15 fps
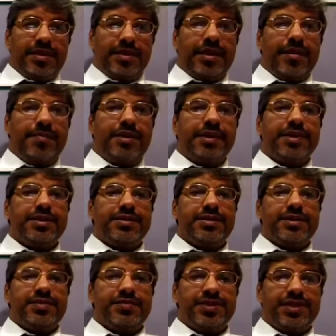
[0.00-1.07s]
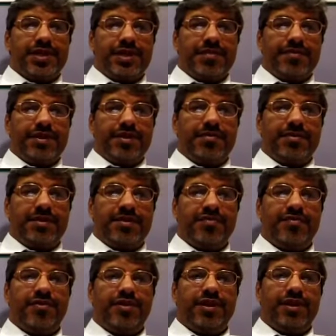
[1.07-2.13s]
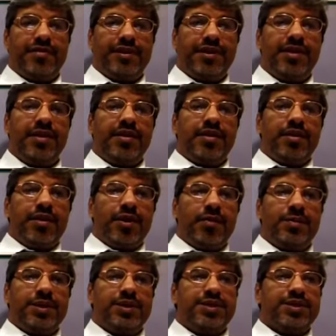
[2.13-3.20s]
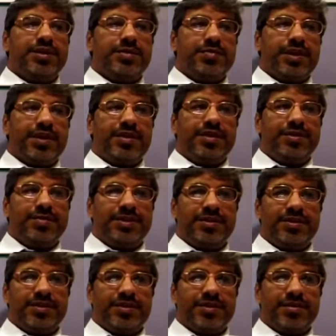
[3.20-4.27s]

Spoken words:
the applications which are developed for our operations management.